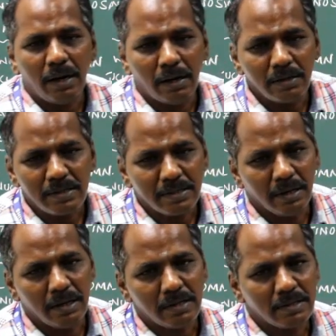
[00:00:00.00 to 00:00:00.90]
horn
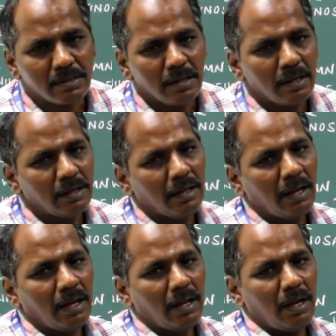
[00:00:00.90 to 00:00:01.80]
cells
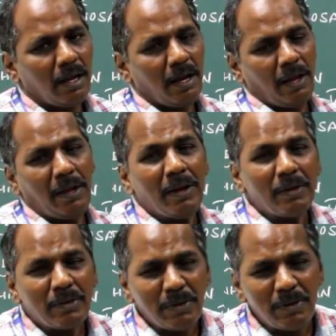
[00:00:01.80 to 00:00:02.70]

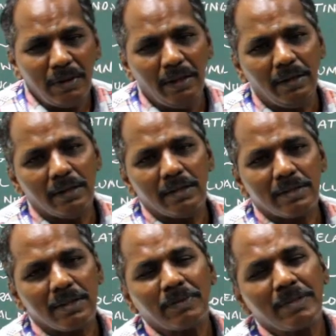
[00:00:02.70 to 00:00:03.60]
including
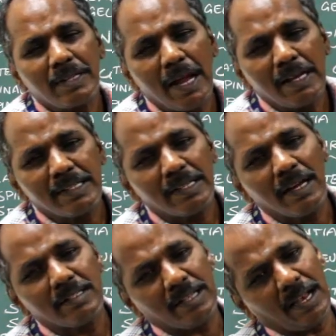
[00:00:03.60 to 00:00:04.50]

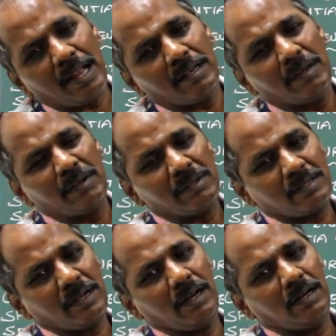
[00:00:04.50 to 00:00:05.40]
substantia
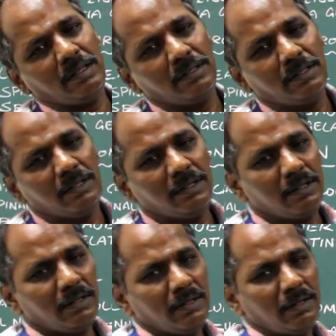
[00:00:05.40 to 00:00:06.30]
gelatinosa.
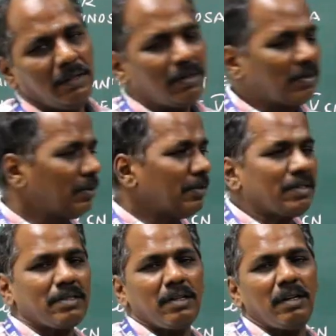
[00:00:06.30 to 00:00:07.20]
So
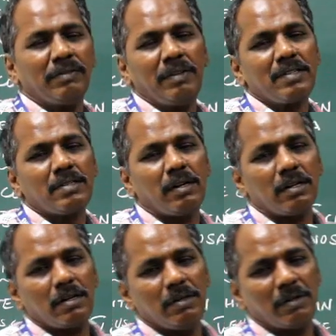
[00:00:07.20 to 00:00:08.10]
this is the first
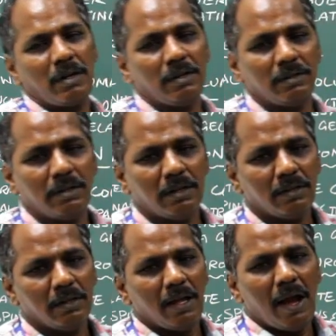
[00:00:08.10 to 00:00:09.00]
order
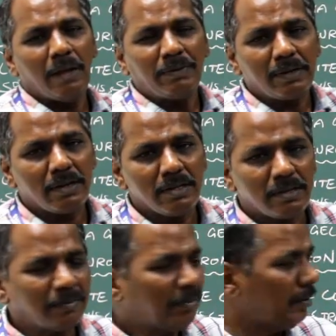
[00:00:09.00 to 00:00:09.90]
neuron. I will put it in
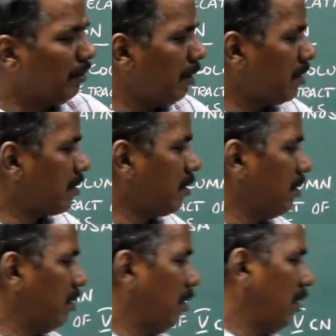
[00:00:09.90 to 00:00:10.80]
simple
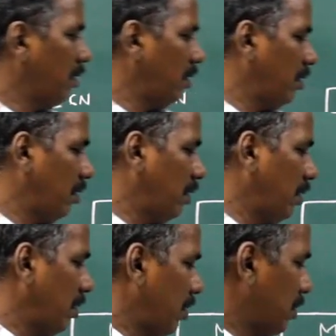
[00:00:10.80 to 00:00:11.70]
words.
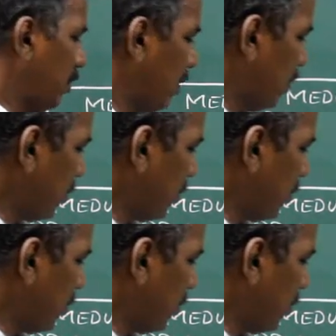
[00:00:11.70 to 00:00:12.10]
So this